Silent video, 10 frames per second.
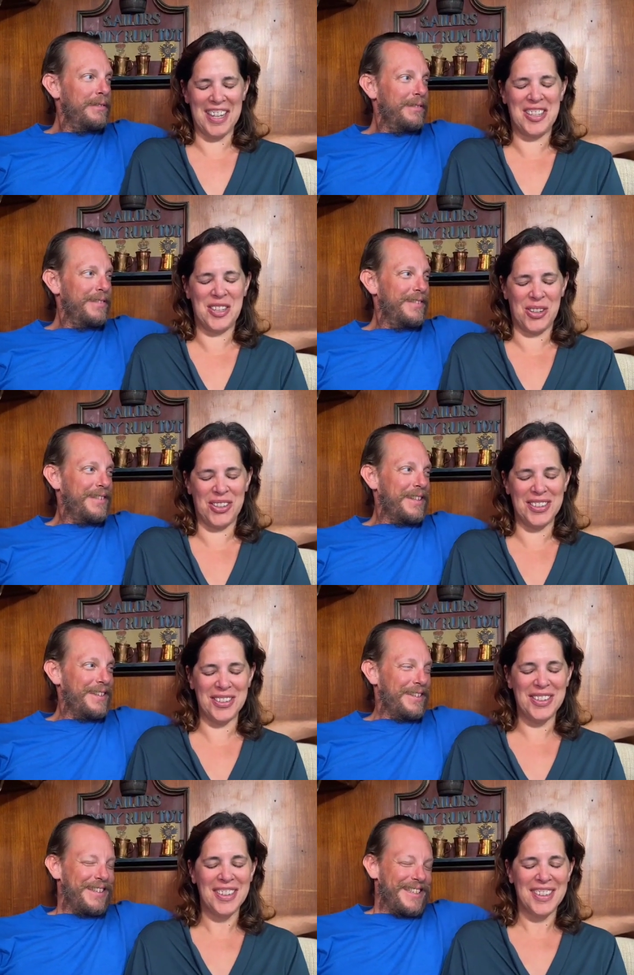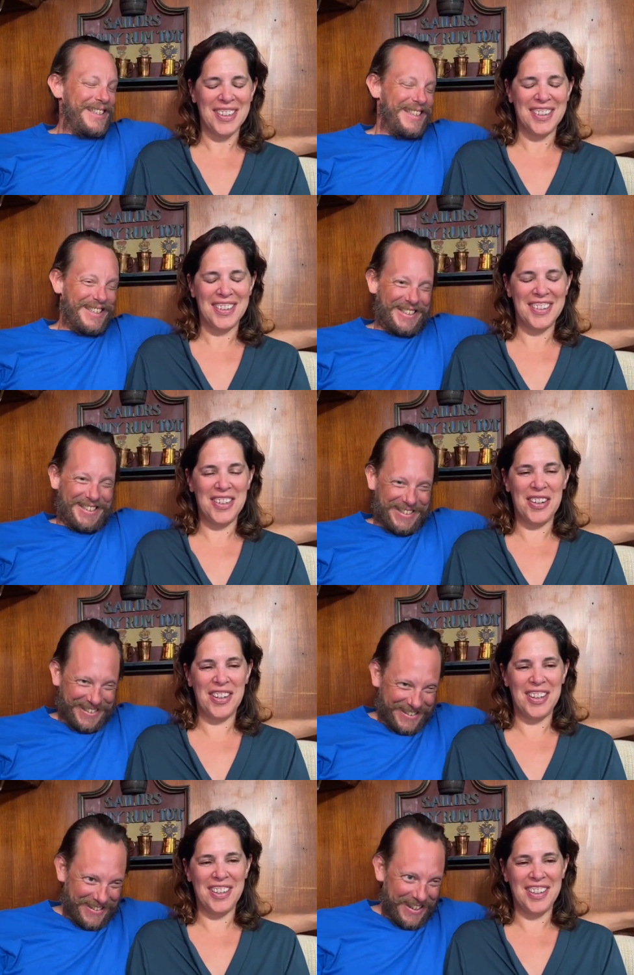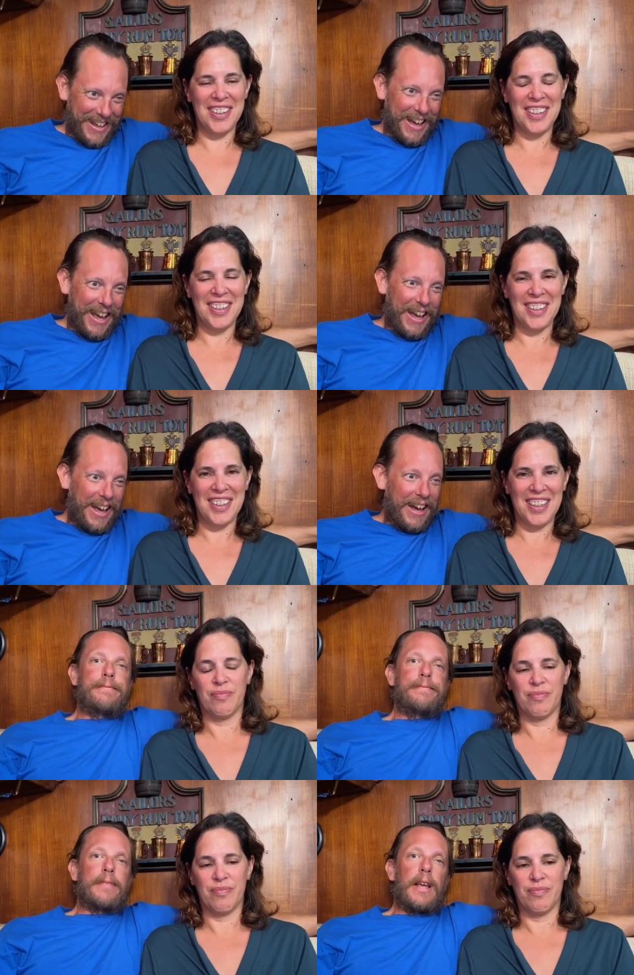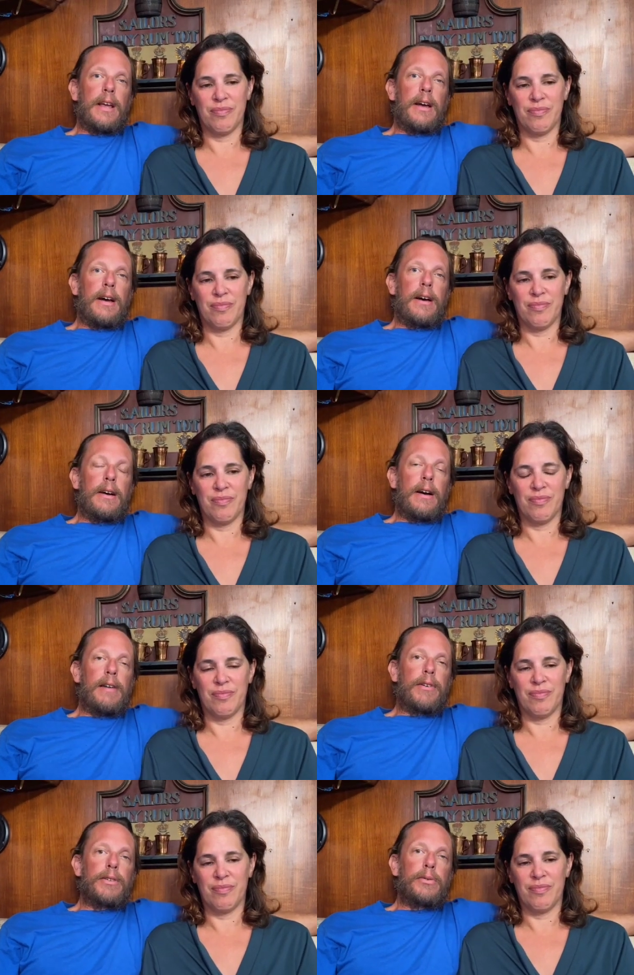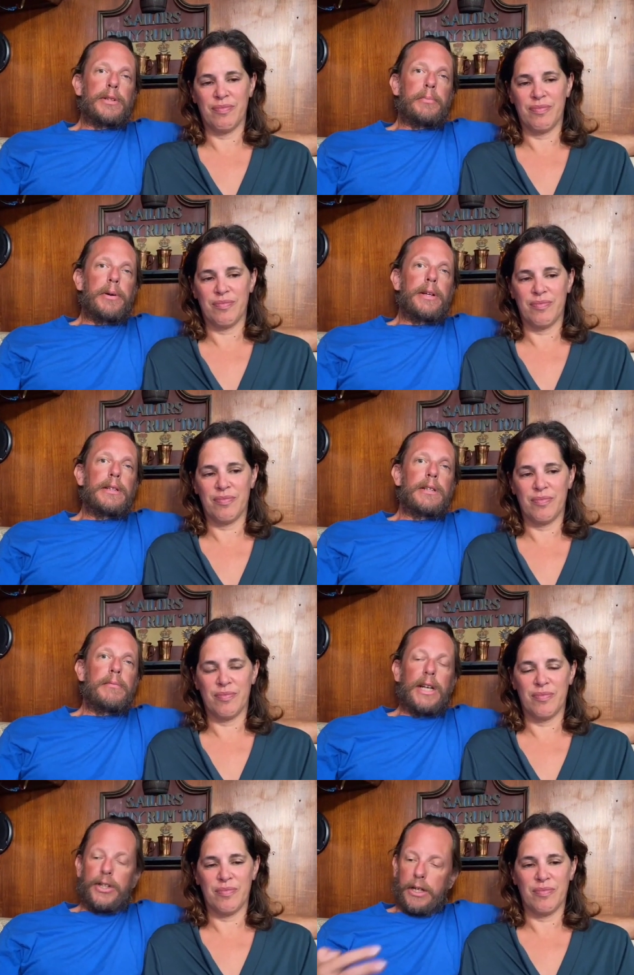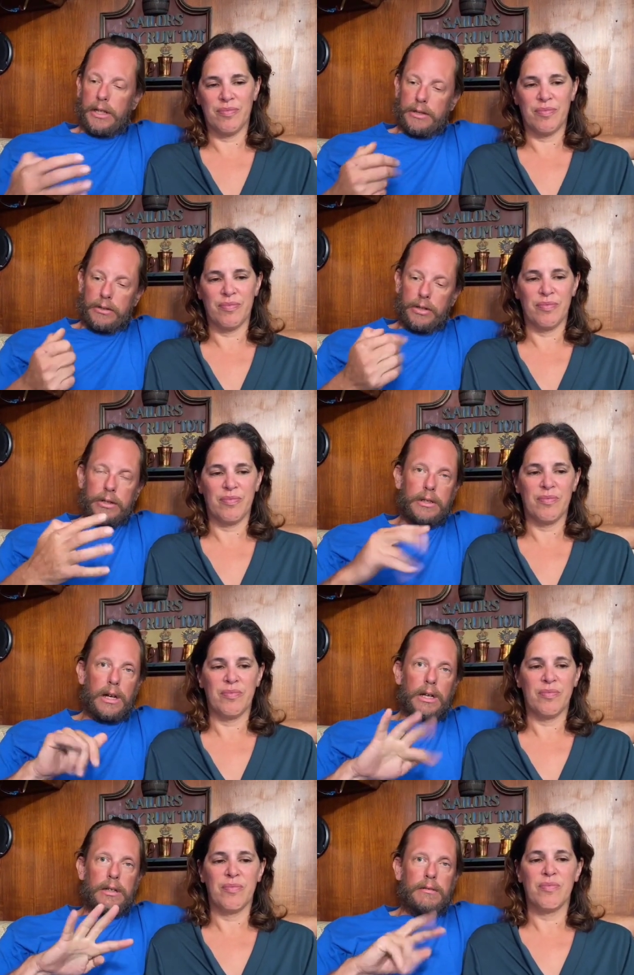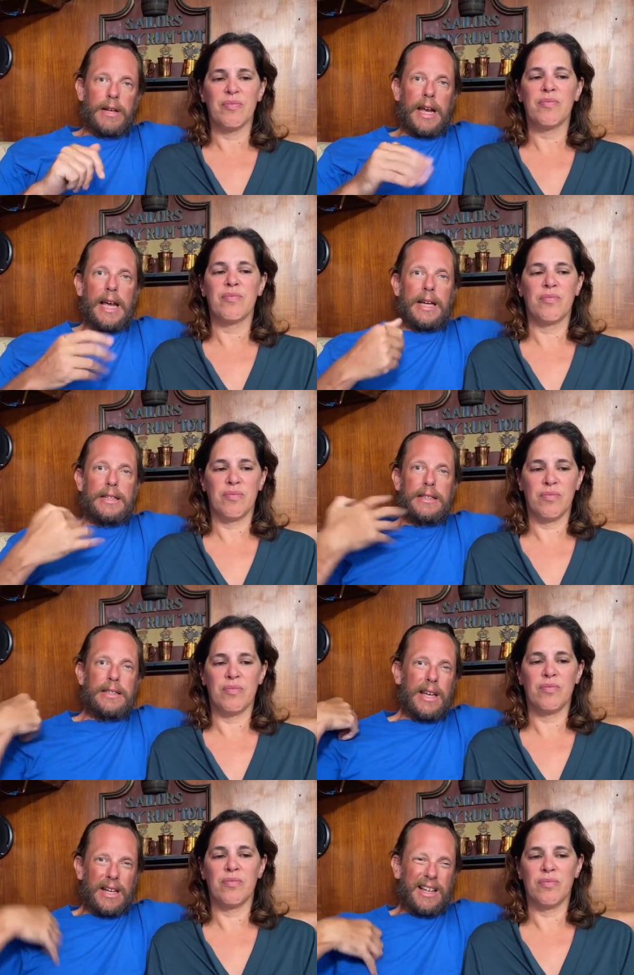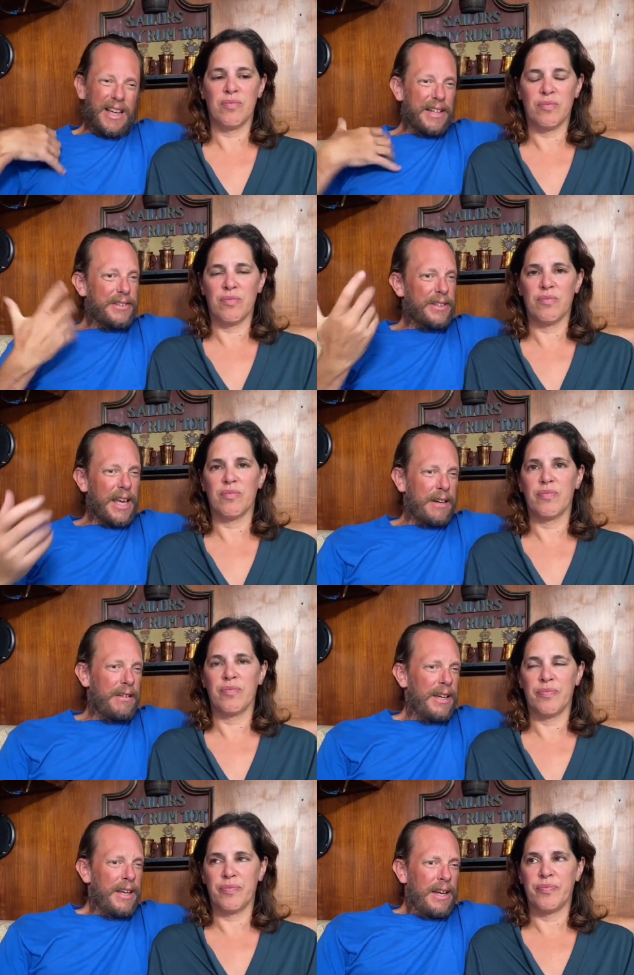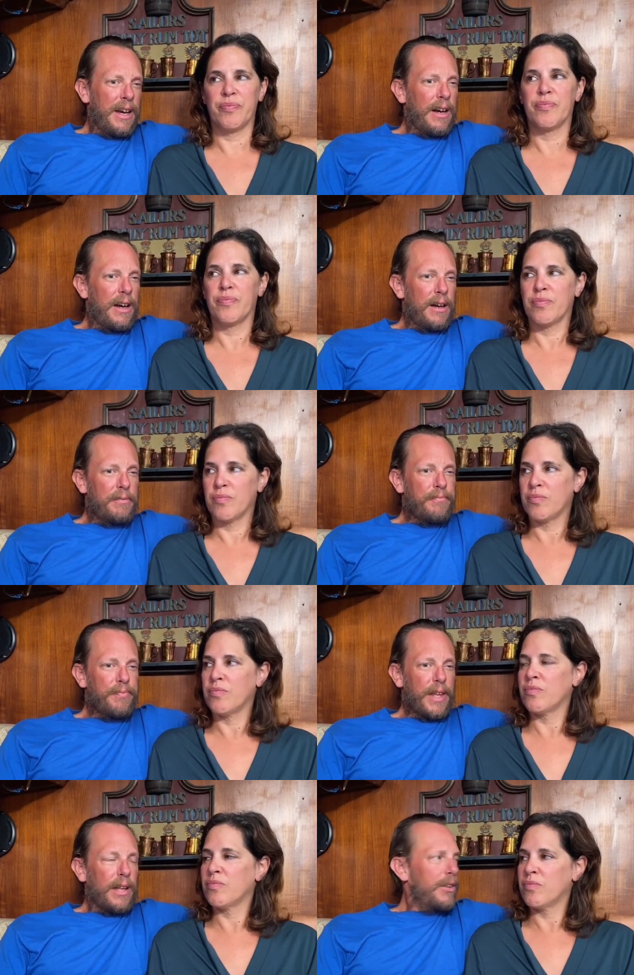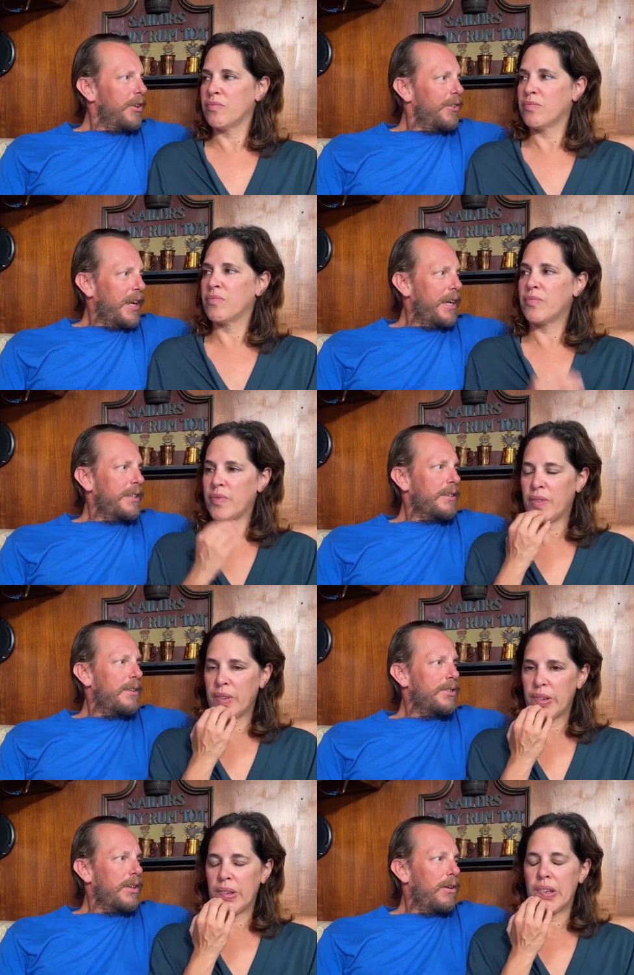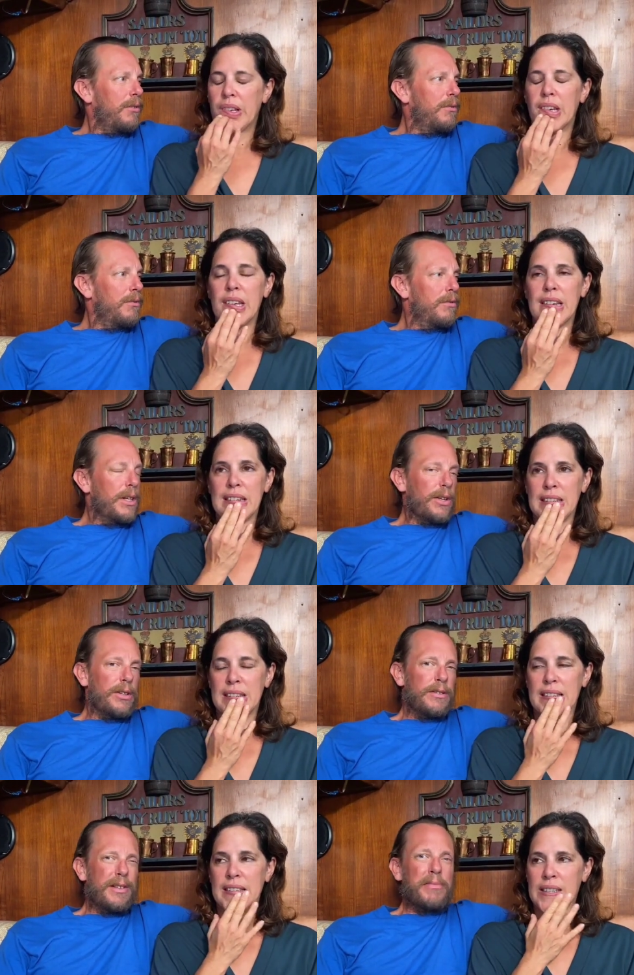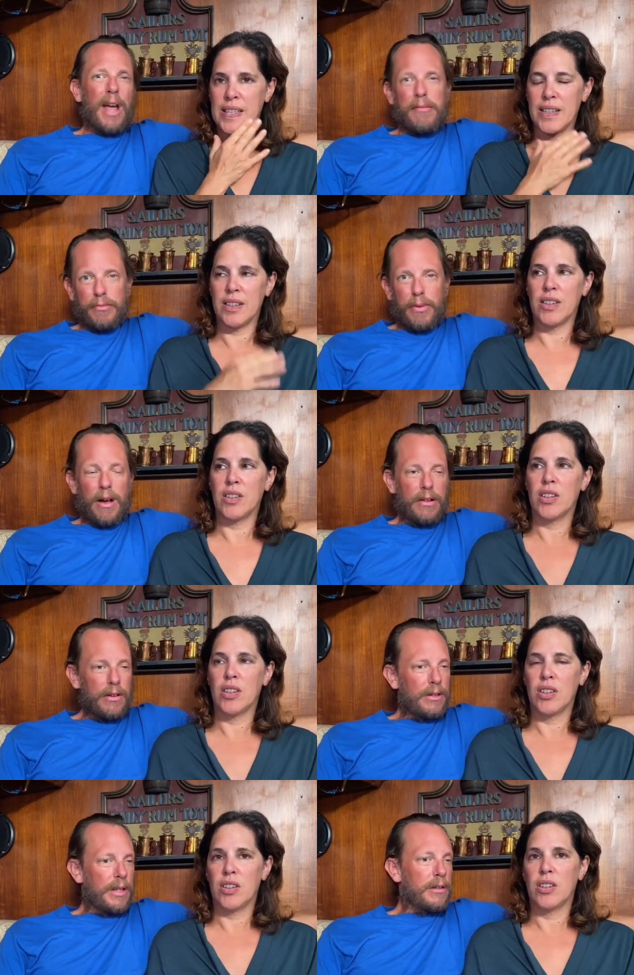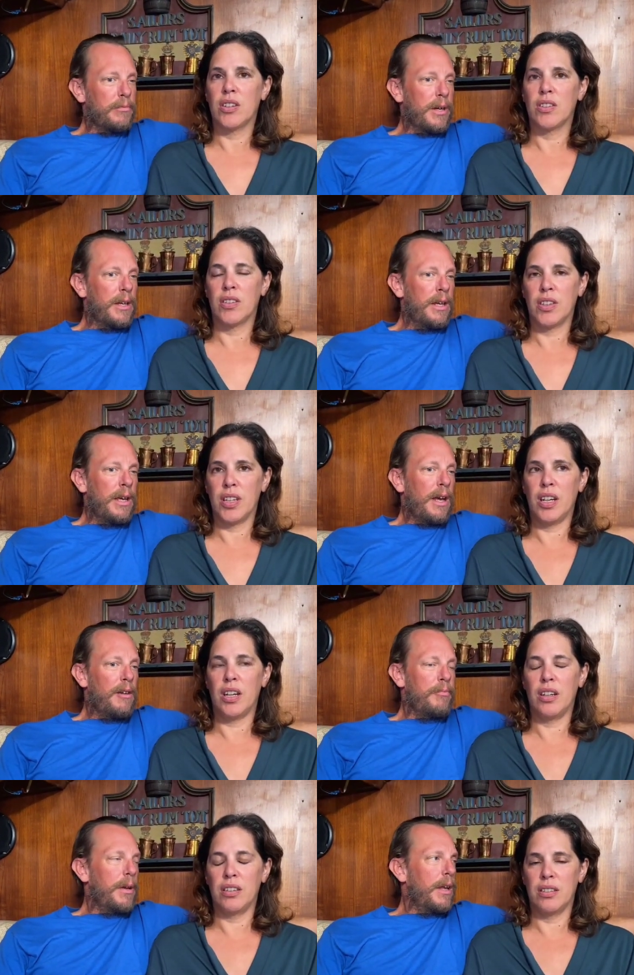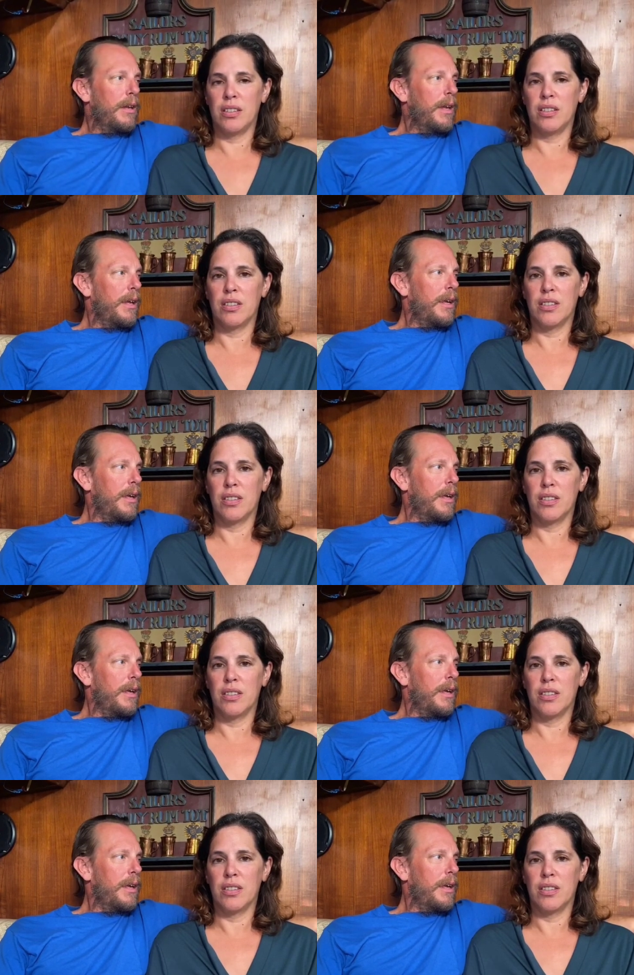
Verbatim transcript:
Speaker 1: That's true. Not. Uh, I've also experienced some itchiness just on hands uh, and skin. Um, and your knees also, yeah. which sometimes bother a little bit, yeah. have been